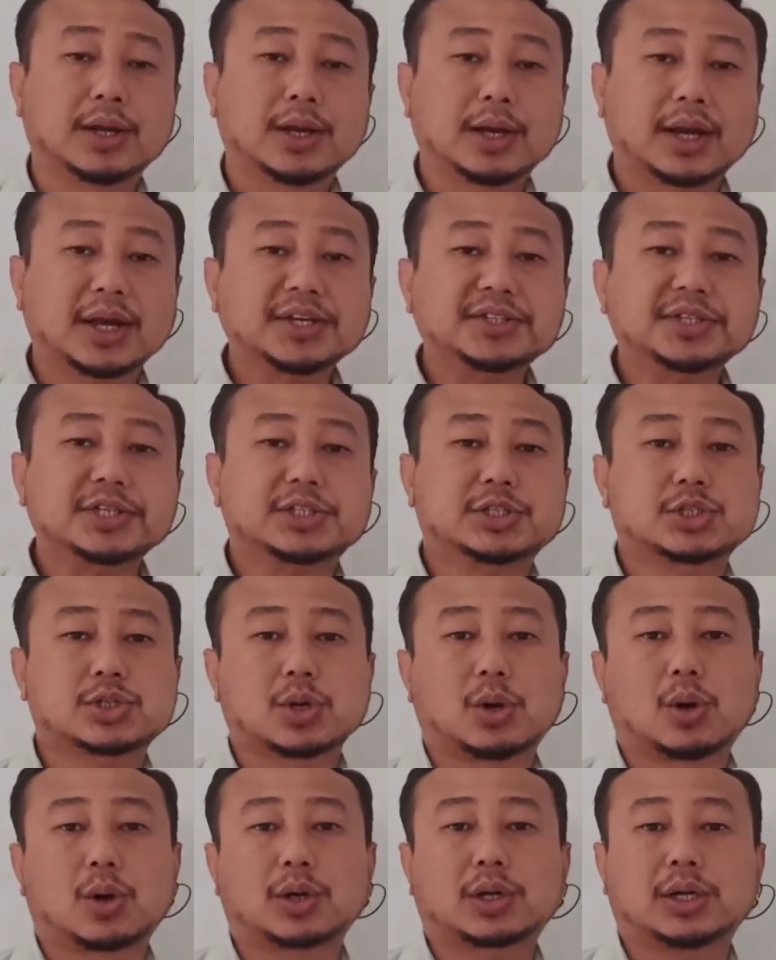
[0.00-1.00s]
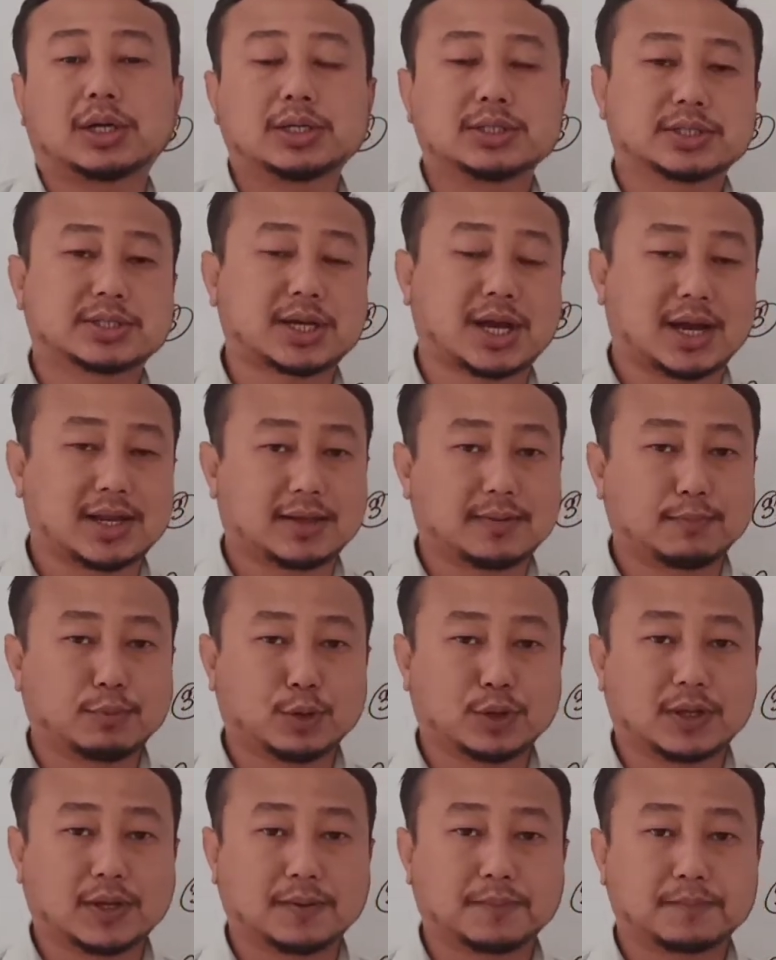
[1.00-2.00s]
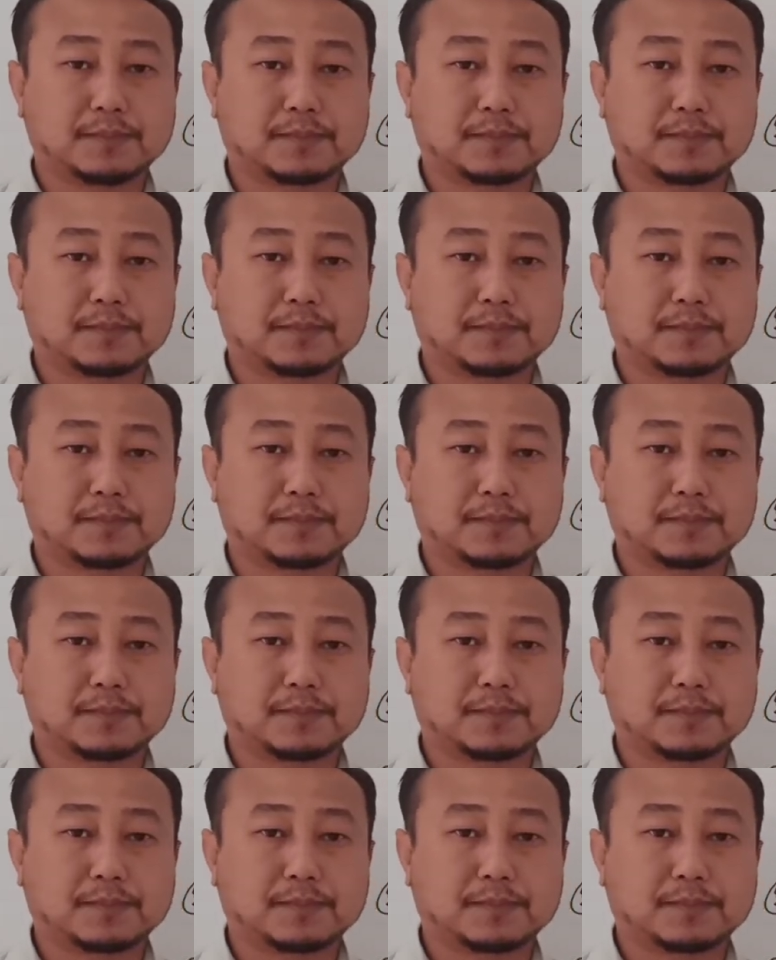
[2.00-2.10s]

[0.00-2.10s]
is stored inside the body.